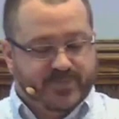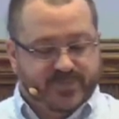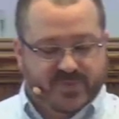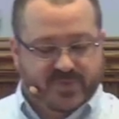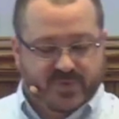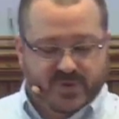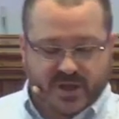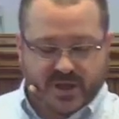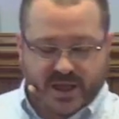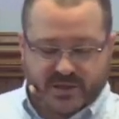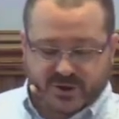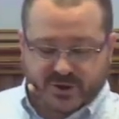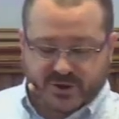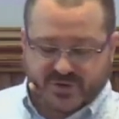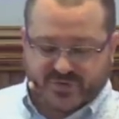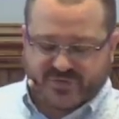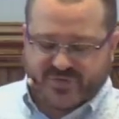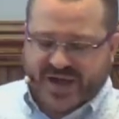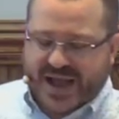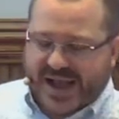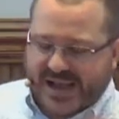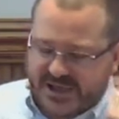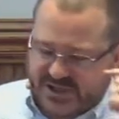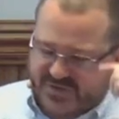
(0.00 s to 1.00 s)
I want you to
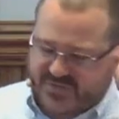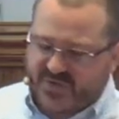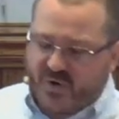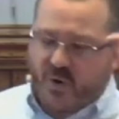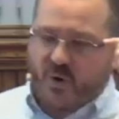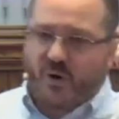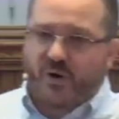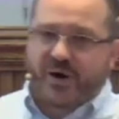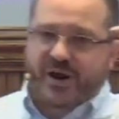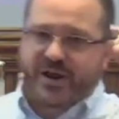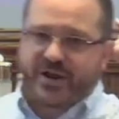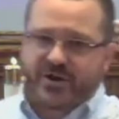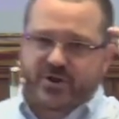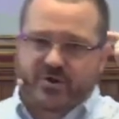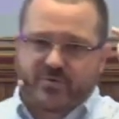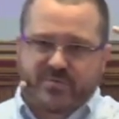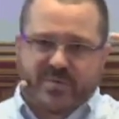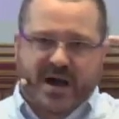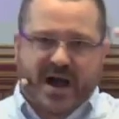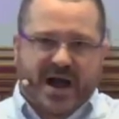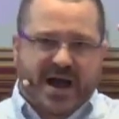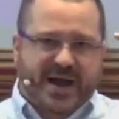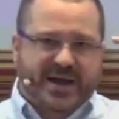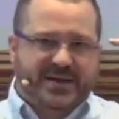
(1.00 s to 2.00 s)
fast forward in your
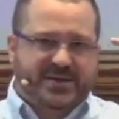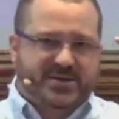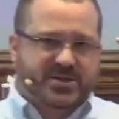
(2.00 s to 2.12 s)
mind to the